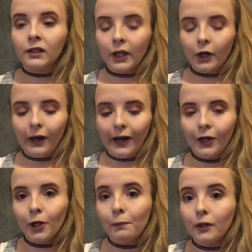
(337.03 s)
So I
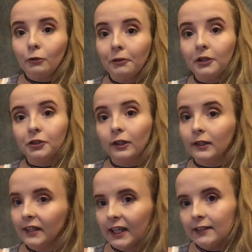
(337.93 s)
hope you enjoyed
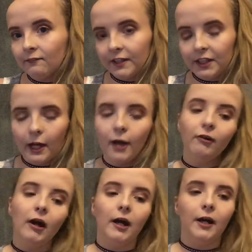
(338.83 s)
today's video.